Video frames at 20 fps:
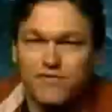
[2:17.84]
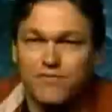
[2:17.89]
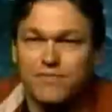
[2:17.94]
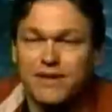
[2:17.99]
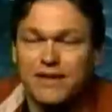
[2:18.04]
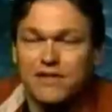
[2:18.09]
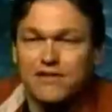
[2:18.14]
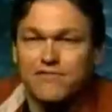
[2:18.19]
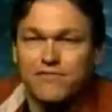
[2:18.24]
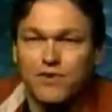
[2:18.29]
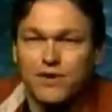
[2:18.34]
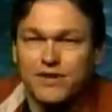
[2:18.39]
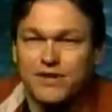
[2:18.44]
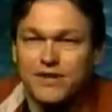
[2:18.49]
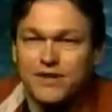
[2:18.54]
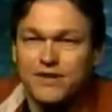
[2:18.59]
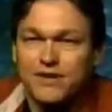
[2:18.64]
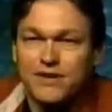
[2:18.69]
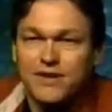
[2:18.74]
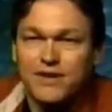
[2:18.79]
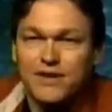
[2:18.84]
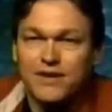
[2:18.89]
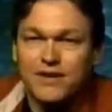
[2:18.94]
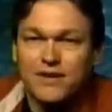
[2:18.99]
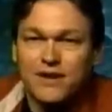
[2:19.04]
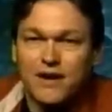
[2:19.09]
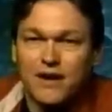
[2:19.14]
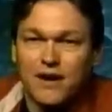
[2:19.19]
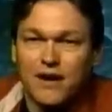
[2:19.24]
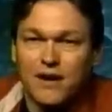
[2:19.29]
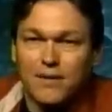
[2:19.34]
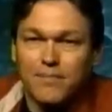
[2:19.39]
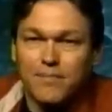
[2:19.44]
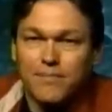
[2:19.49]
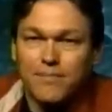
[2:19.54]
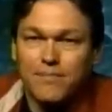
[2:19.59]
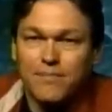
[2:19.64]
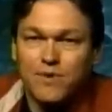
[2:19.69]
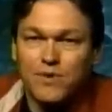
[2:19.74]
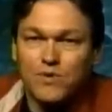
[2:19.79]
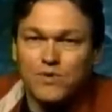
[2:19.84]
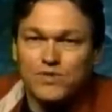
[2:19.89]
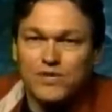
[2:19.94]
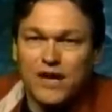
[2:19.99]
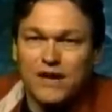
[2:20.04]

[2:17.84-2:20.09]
from California, who was